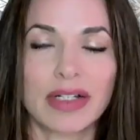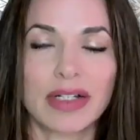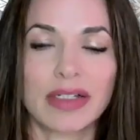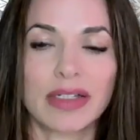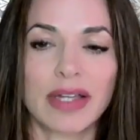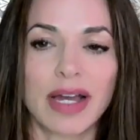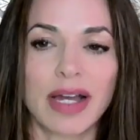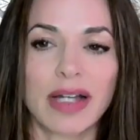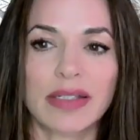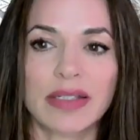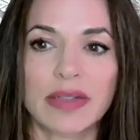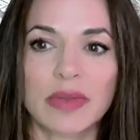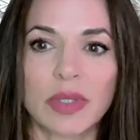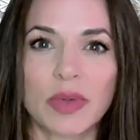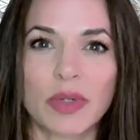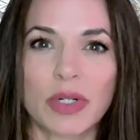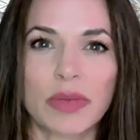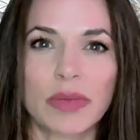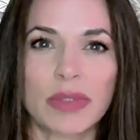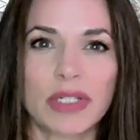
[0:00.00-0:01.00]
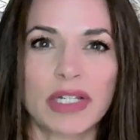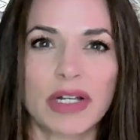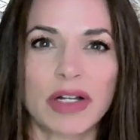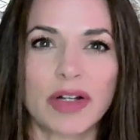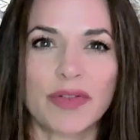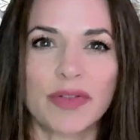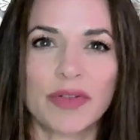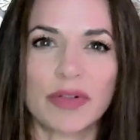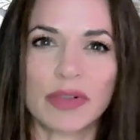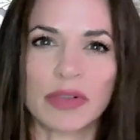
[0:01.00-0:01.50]
yeah, so we want to be
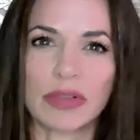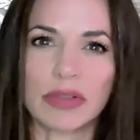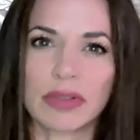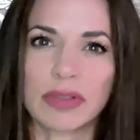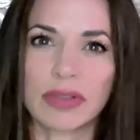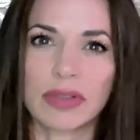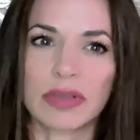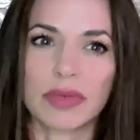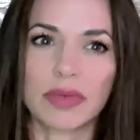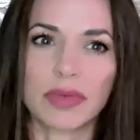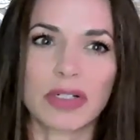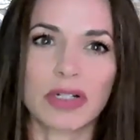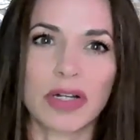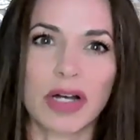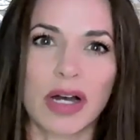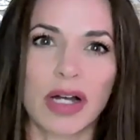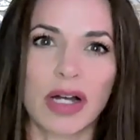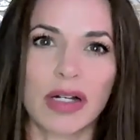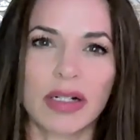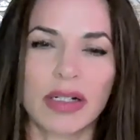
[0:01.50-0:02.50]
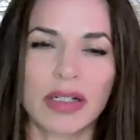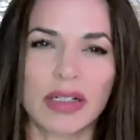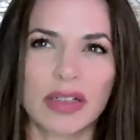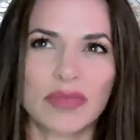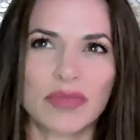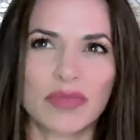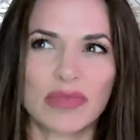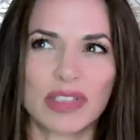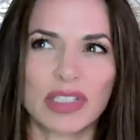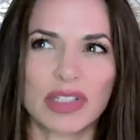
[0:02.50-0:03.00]
careful that we're not
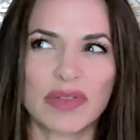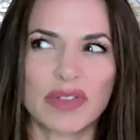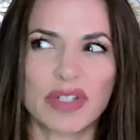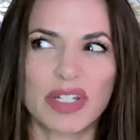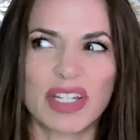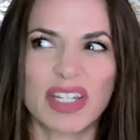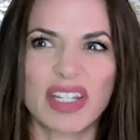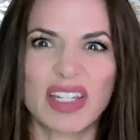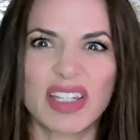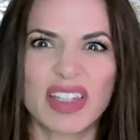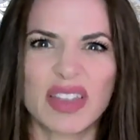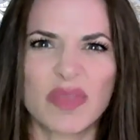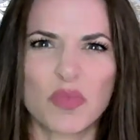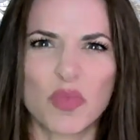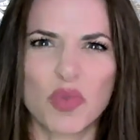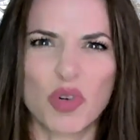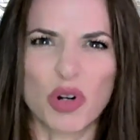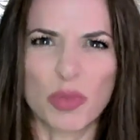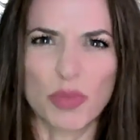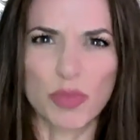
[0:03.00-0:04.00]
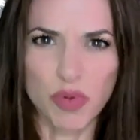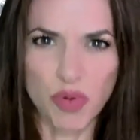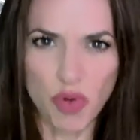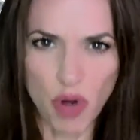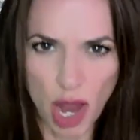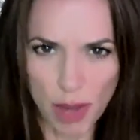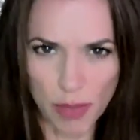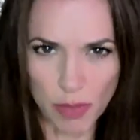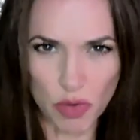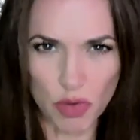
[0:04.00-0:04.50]
living in more
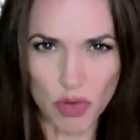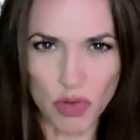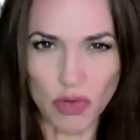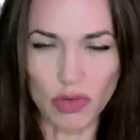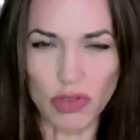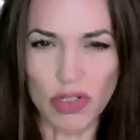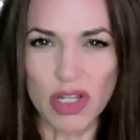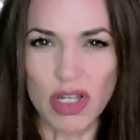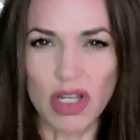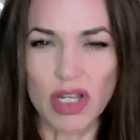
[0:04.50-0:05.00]
primal